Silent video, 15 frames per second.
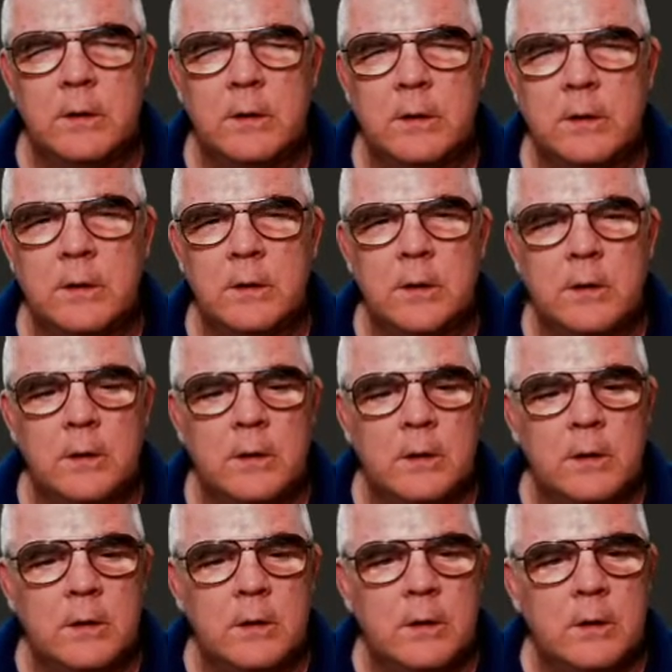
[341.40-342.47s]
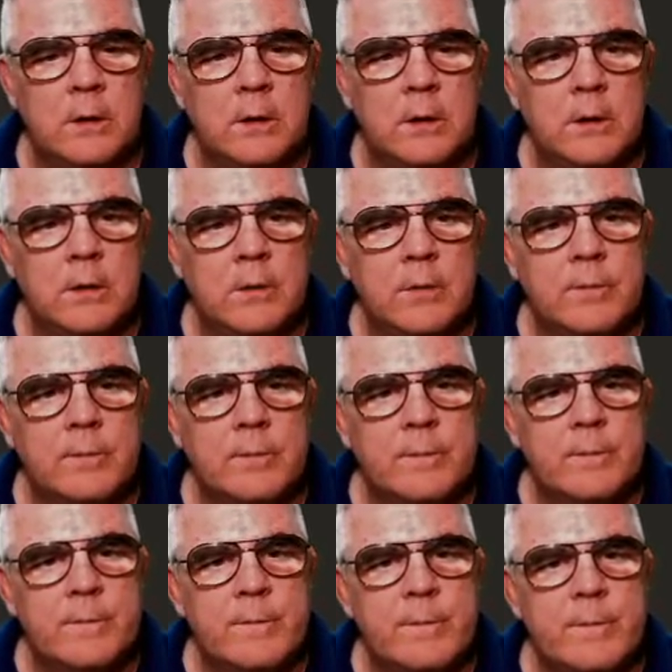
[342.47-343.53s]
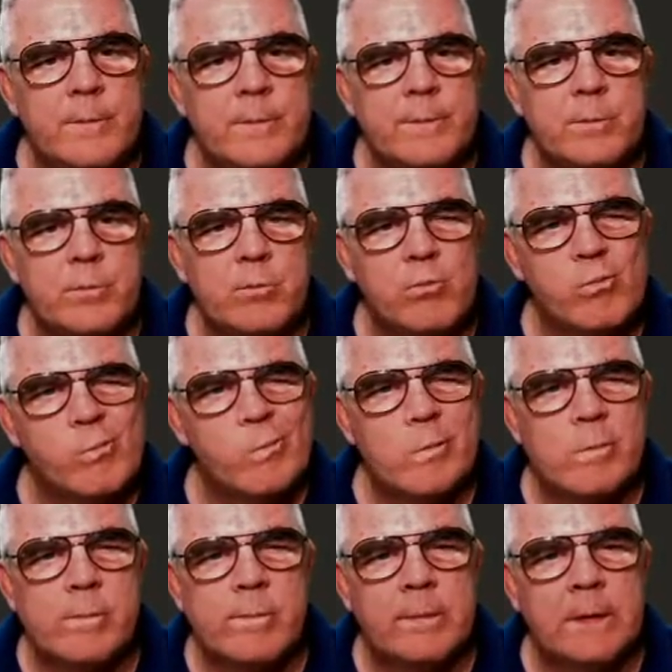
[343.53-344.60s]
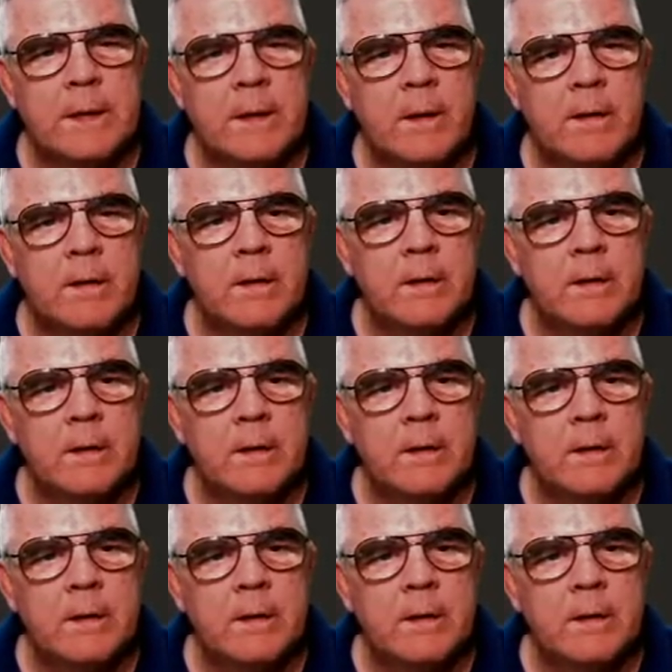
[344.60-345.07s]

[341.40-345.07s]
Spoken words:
[no speech]